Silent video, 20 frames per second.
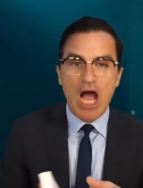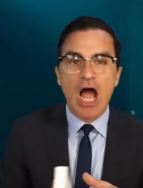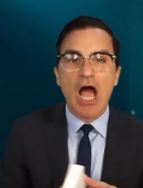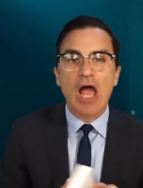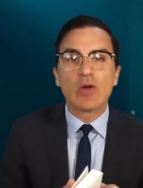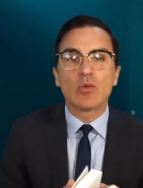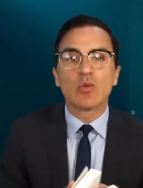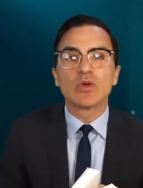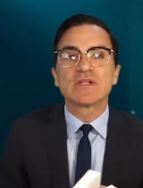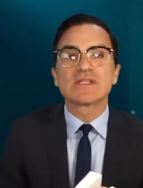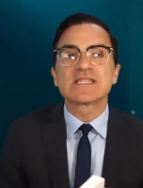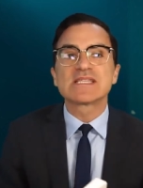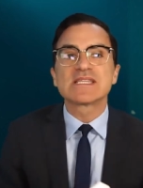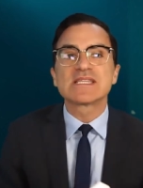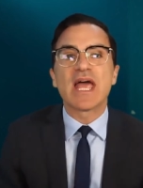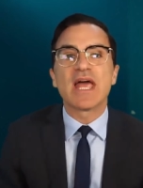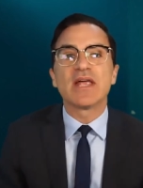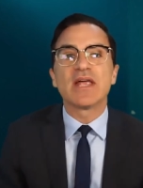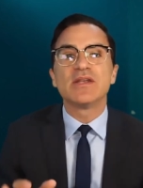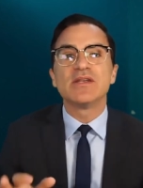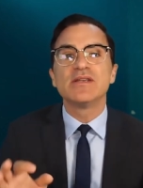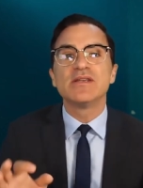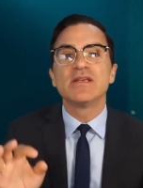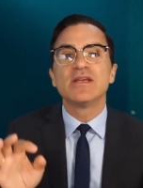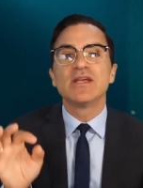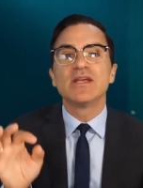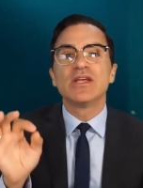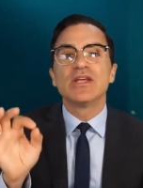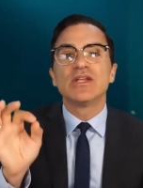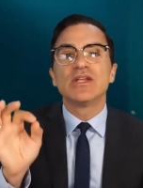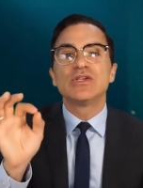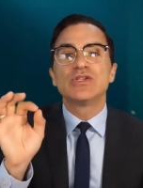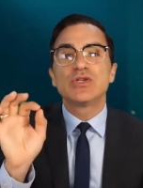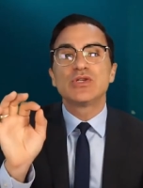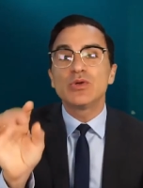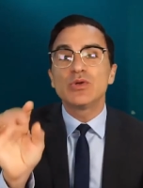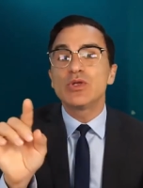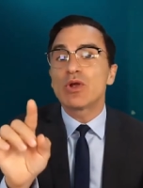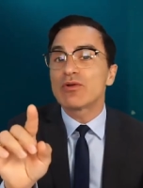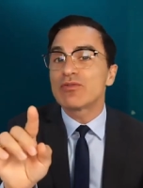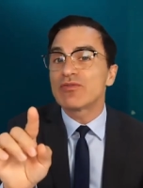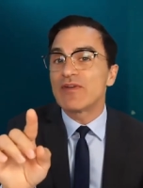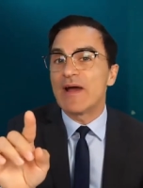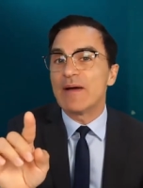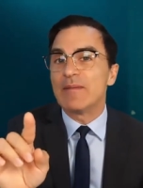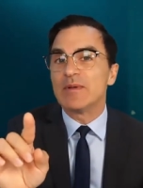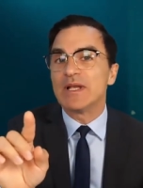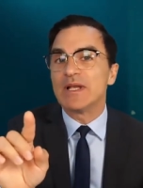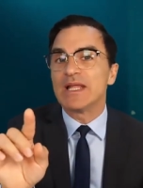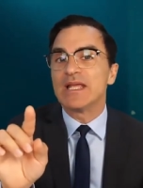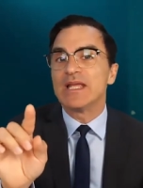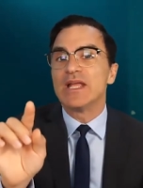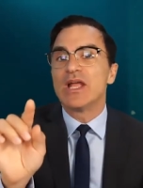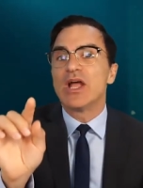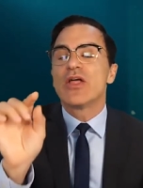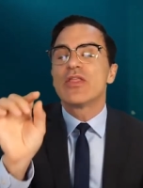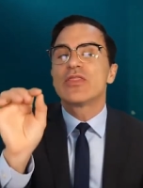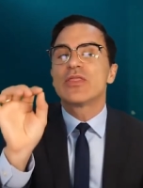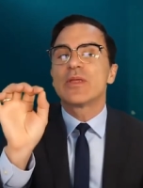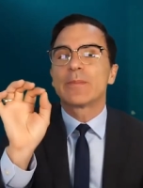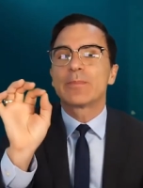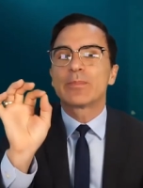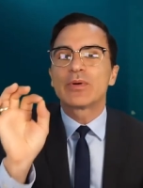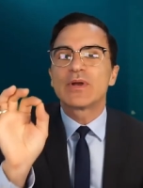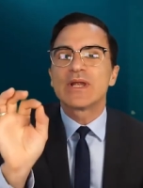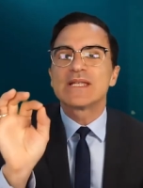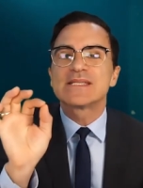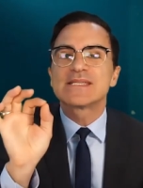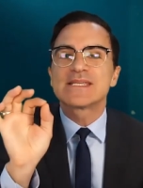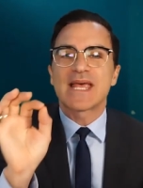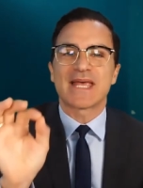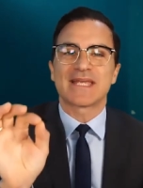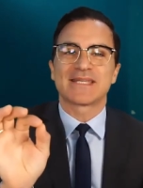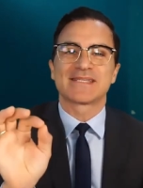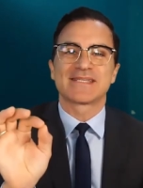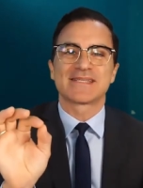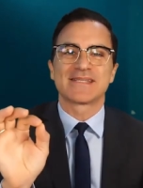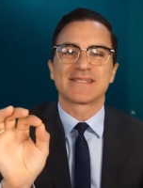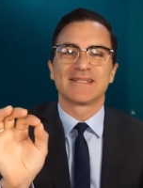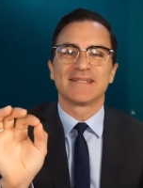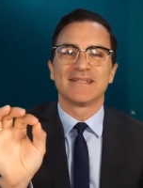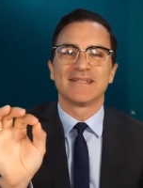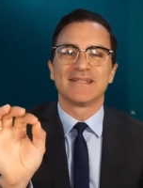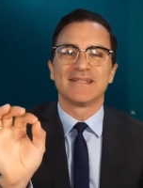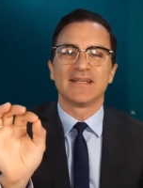I will send to your family the princess